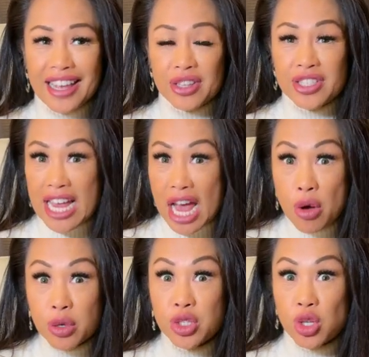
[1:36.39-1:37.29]

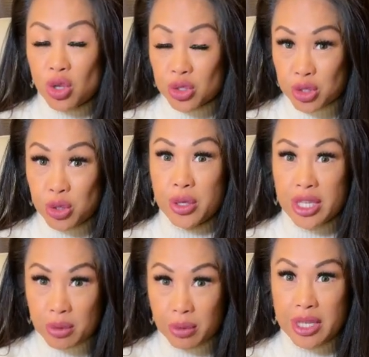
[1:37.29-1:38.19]
Sound is also
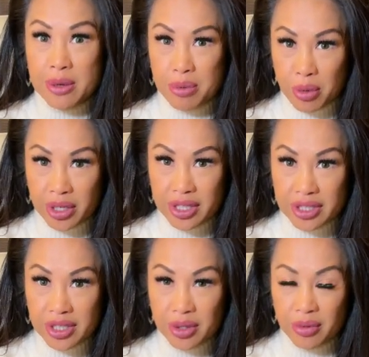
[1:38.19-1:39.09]
equally
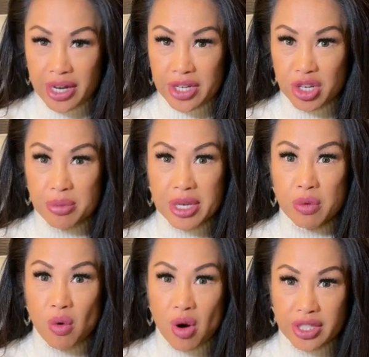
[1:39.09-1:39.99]
important, right? Nobody
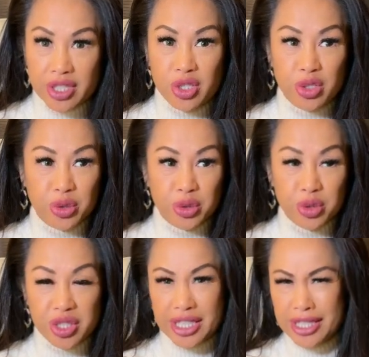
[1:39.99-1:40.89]
wants to
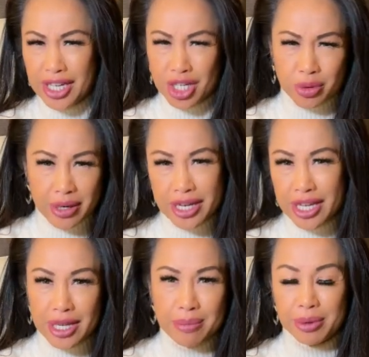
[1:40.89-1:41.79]
see a
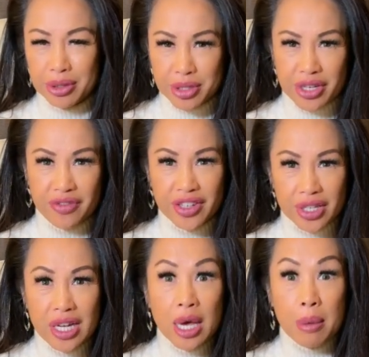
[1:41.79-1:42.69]
grainy, blurry
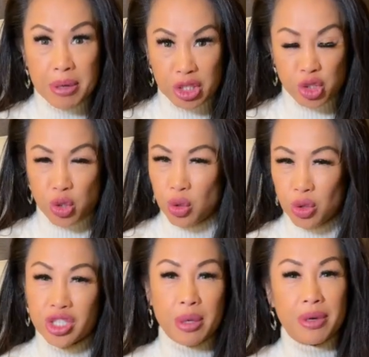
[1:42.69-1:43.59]
picture or
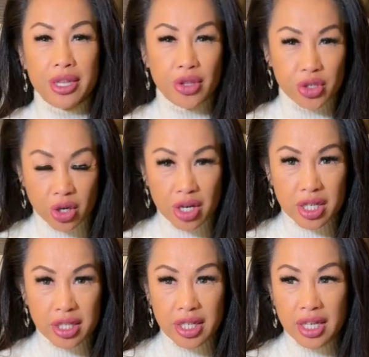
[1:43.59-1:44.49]
someone in the
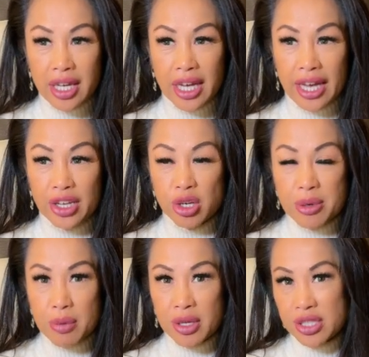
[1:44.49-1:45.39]
dark, and
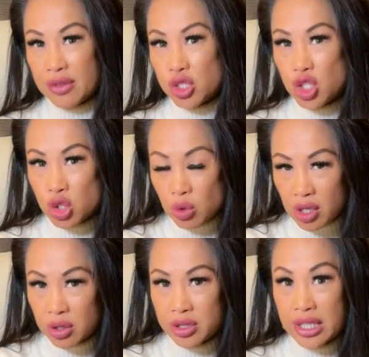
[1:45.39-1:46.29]
nobody wants to have to
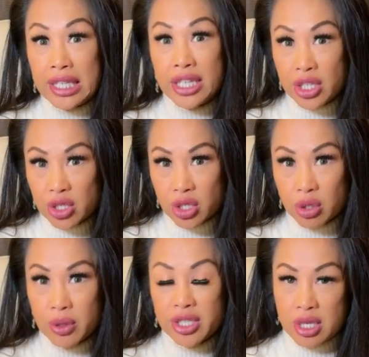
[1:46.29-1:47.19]
struggle to hear
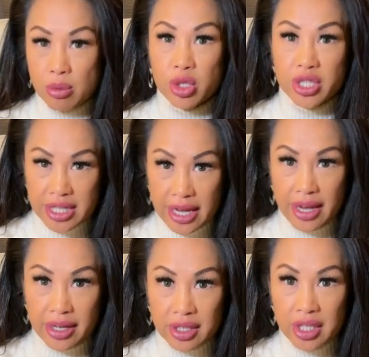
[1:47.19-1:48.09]
what someone's
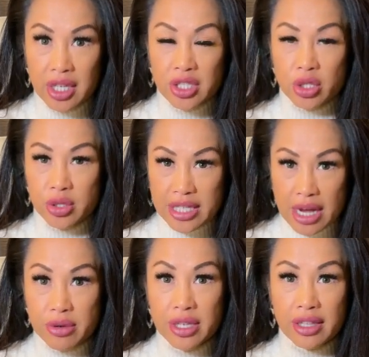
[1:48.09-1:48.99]
saying. So
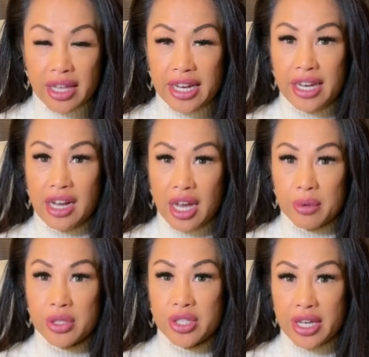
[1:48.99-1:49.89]
sound and lighting, I
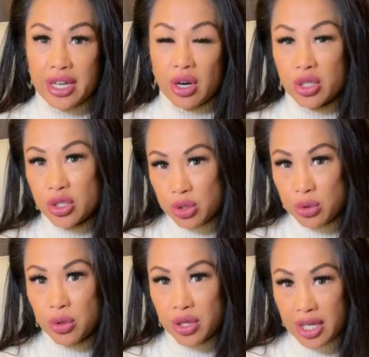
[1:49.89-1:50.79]
would say, are
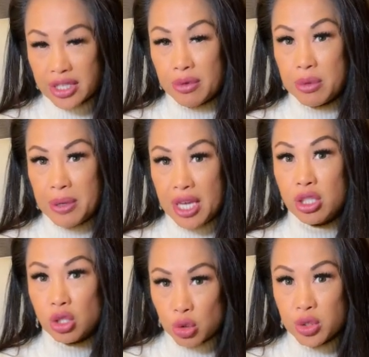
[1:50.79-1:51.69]
two things I would pay
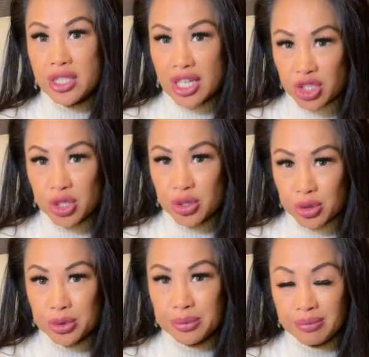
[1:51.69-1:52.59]
close attention to.